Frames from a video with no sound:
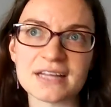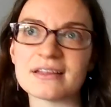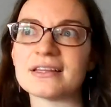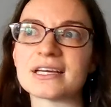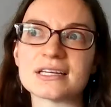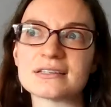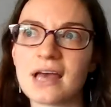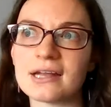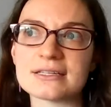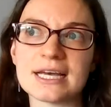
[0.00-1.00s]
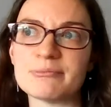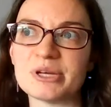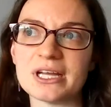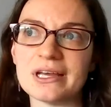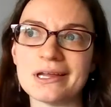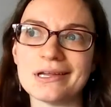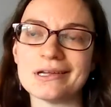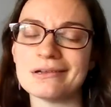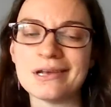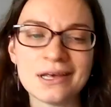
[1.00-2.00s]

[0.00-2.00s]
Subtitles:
then they can kind of type it in, and